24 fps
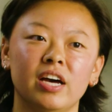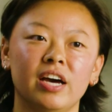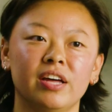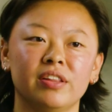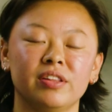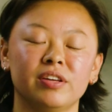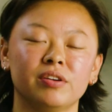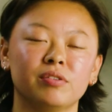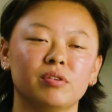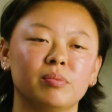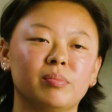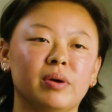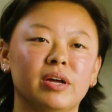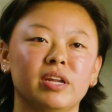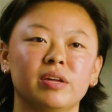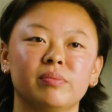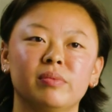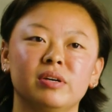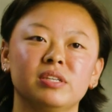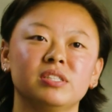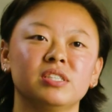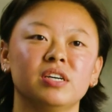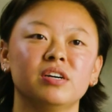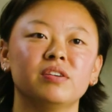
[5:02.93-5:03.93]
I think reminding
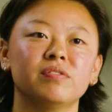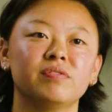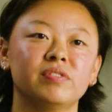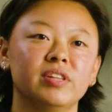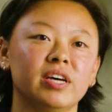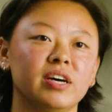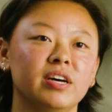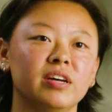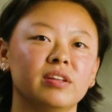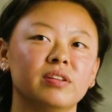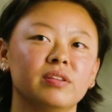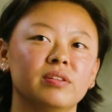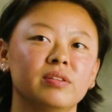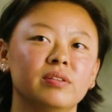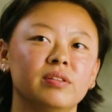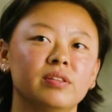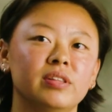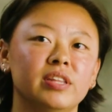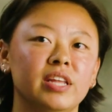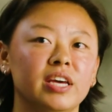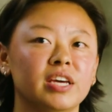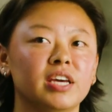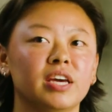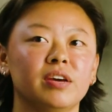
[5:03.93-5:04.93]
myself that
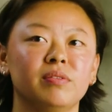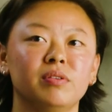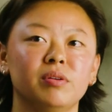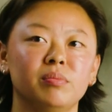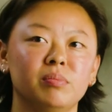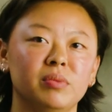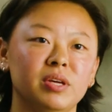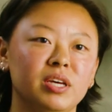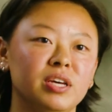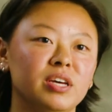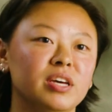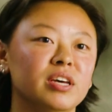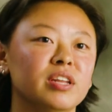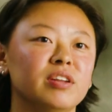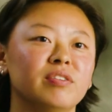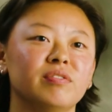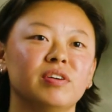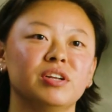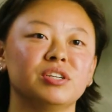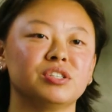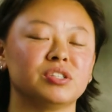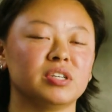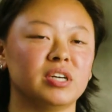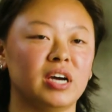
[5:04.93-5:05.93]
they came to me and
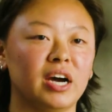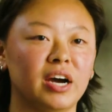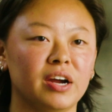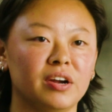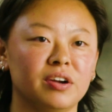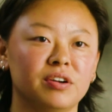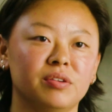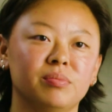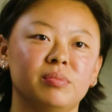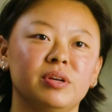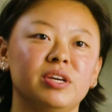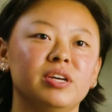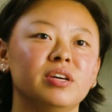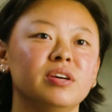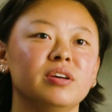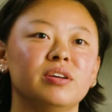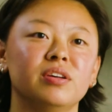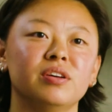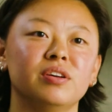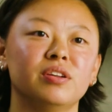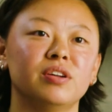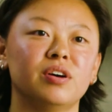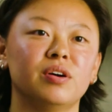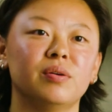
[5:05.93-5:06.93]
eventually hired me,
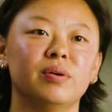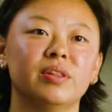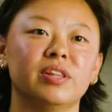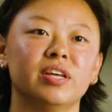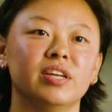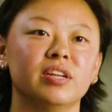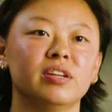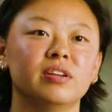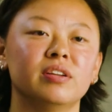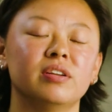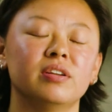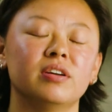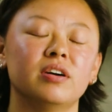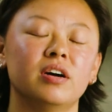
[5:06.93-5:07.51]
you know, and then